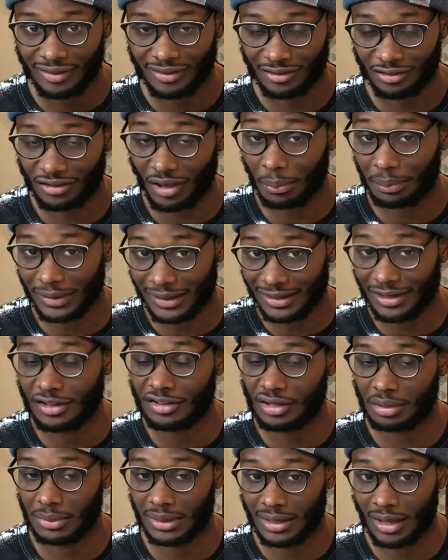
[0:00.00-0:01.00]
Something
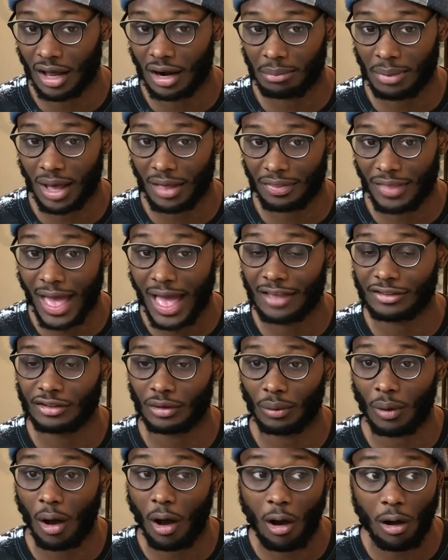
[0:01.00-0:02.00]
needs to be done about that.
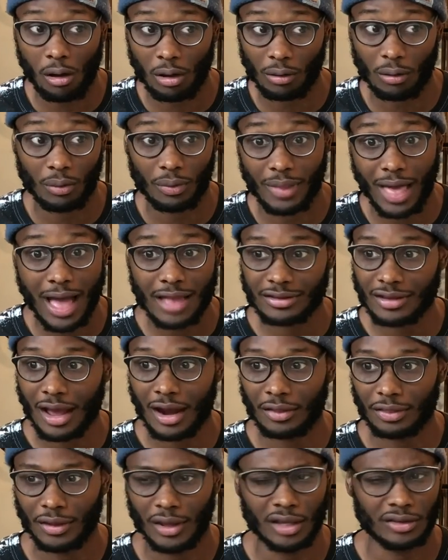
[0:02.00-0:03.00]
So all on that
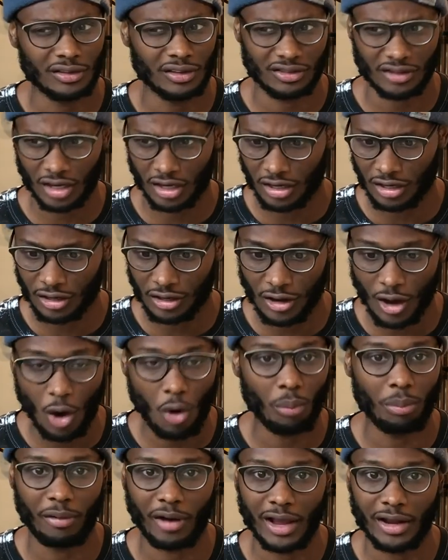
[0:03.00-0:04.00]
side of things, it's a
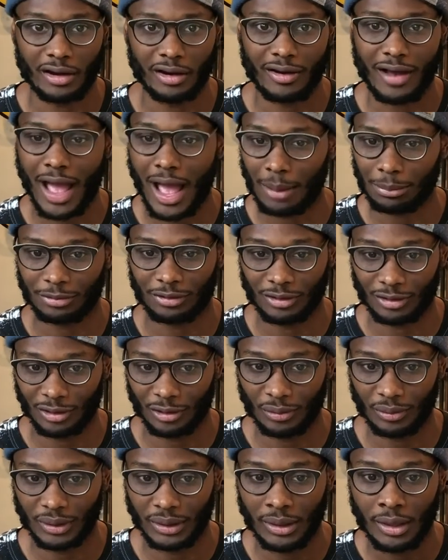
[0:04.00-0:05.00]
no-brainer,
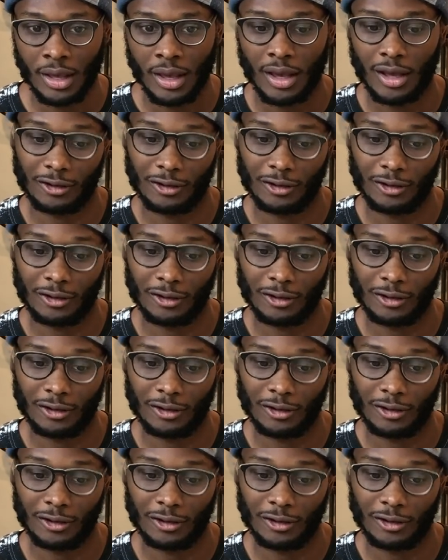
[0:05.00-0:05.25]
absolutely,